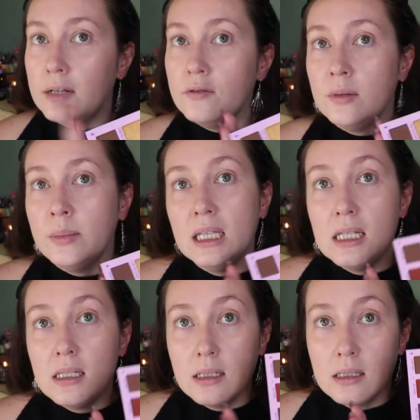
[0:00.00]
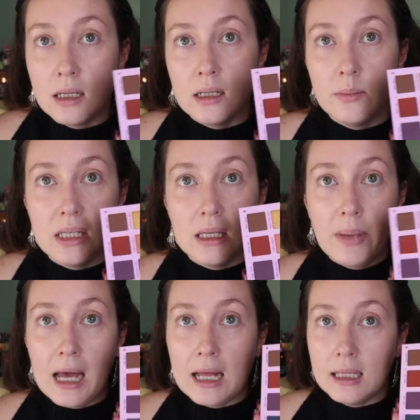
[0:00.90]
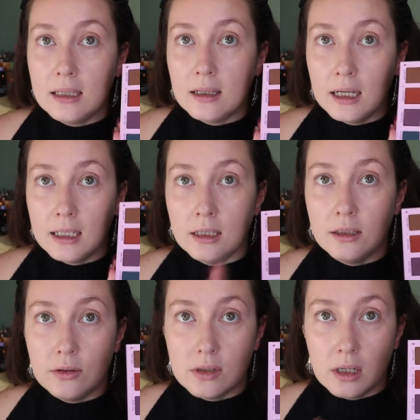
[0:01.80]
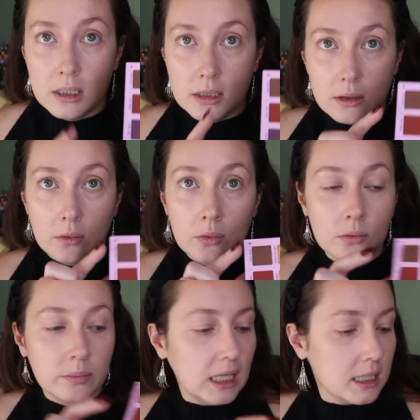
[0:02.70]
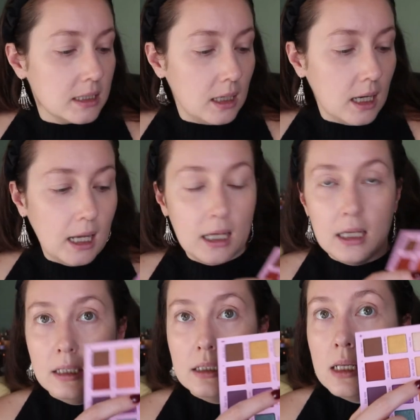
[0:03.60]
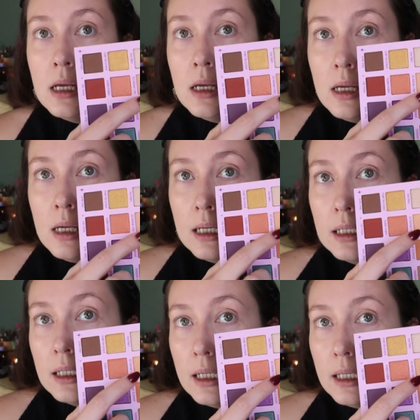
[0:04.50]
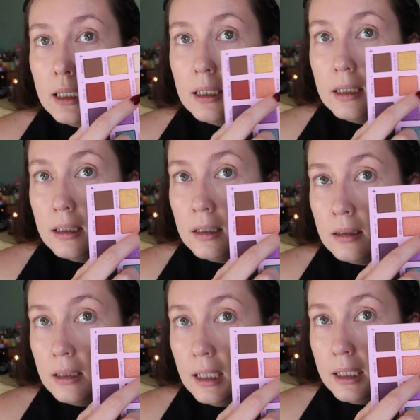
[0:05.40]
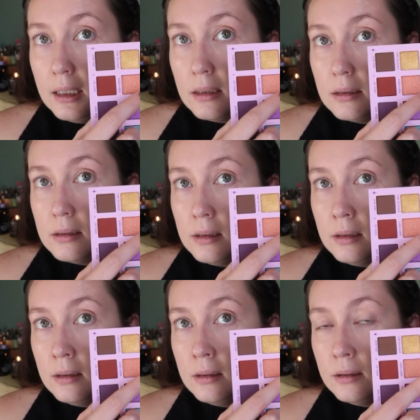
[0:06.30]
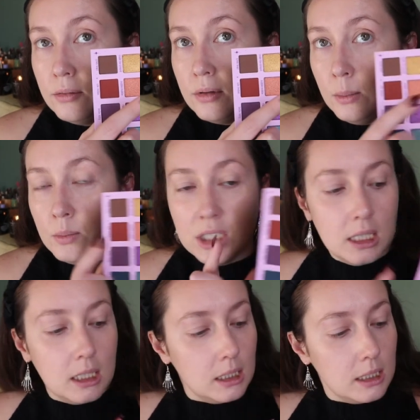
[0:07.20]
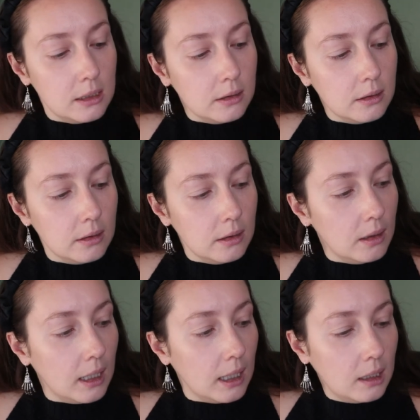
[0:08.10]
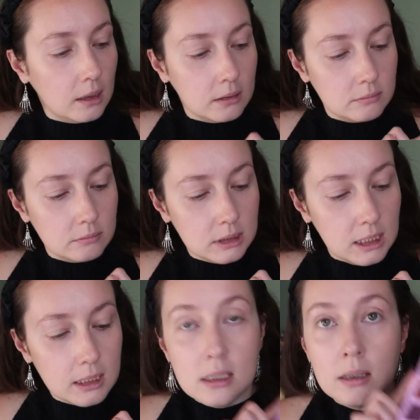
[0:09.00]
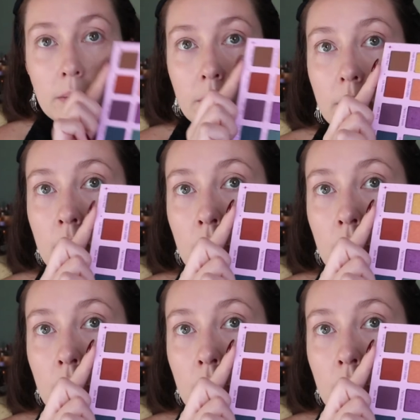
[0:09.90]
And for me, this is going to be a palette that I can use on its own because it has a light cream shade here and like some